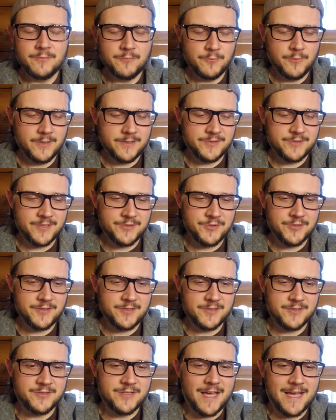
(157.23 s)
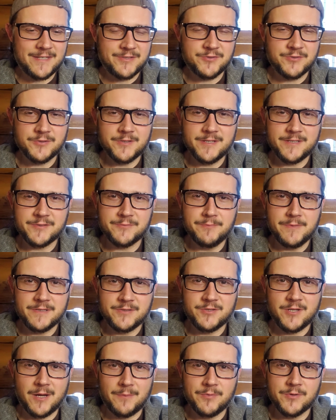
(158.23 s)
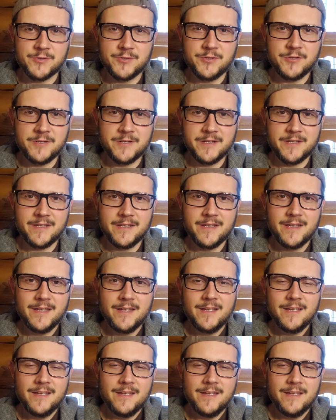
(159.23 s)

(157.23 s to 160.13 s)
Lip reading: was such a disastrous missed opportunity.